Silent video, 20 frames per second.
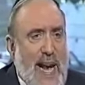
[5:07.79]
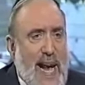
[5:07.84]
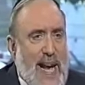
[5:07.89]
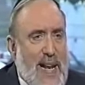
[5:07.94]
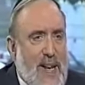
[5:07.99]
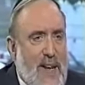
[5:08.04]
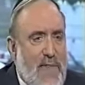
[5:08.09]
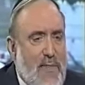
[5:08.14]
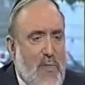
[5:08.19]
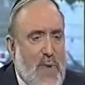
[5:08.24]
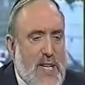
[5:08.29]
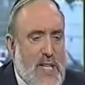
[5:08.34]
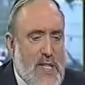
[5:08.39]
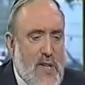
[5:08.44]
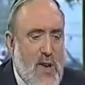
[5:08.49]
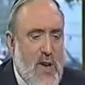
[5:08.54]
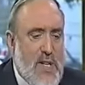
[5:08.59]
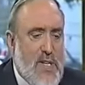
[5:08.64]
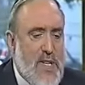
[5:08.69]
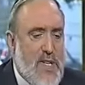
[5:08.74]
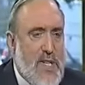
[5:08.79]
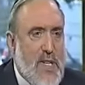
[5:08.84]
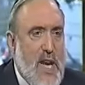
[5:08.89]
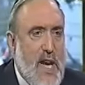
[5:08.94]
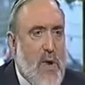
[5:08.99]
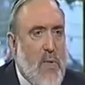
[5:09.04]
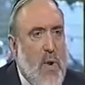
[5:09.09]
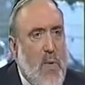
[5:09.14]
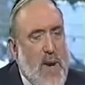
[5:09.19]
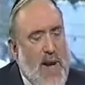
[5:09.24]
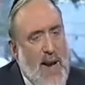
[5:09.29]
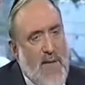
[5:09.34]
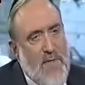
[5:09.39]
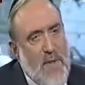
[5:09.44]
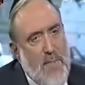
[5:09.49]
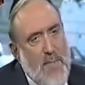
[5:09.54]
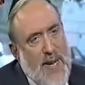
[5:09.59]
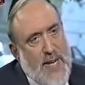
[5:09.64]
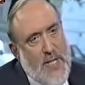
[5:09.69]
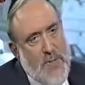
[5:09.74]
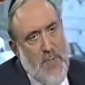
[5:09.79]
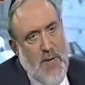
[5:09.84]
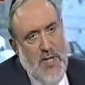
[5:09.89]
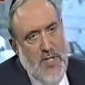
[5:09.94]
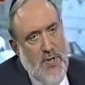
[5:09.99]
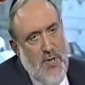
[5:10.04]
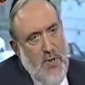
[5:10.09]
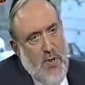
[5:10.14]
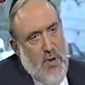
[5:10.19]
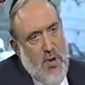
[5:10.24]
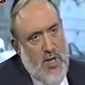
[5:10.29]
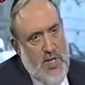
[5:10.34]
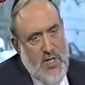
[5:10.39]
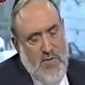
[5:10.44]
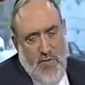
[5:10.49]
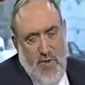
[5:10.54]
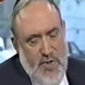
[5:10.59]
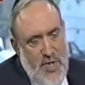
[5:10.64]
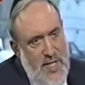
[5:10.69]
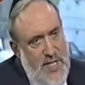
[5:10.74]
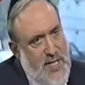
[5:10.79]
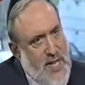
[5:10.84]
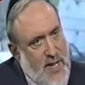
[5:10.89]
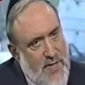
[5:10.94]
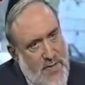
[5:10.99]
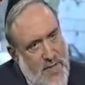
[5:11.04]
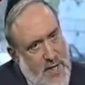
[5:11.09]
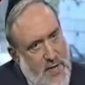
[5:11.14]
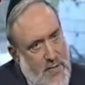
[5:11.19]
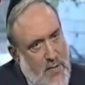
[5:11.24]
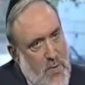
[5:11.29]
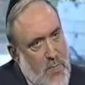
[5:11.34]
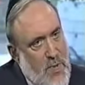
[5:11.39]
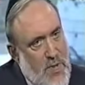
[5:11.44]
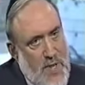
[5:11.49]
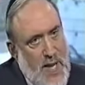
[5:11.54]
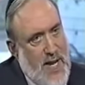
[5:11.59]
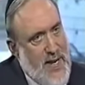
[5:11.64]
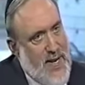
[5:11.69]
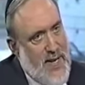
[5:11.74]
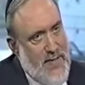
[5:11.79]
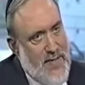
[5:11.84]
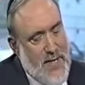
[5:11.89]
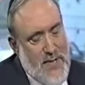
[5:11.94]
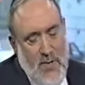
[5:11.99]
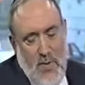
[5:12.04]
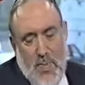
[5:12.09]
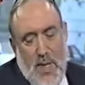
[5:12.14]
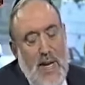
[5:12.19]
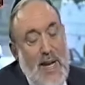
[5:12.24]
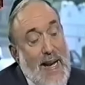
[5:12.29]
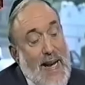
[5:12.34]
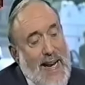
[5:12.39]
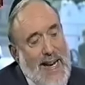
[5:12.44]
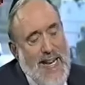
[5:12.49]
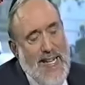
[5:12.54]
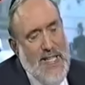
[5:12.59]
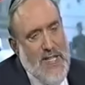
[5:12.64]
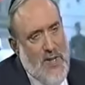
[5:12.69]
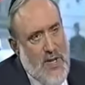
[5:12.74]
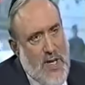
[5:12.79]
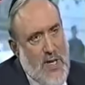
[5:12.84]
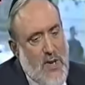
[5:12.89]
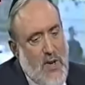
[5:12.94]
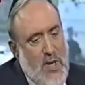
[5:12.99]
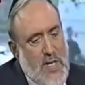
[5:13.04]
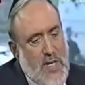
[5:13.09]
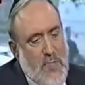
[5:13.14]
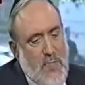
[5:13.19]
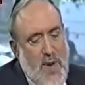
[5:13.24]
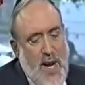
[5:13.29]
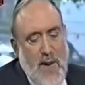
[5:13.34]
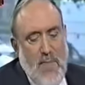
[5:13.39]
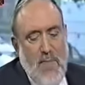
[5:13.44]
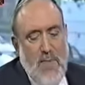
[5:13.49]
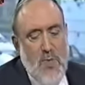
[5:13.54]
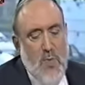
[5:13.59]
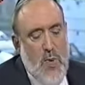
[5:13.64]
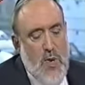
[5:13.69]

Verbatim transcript: And if we start to say, well, we have to make special laws for this ethnic group or that ethnic group, it's going to cause problems.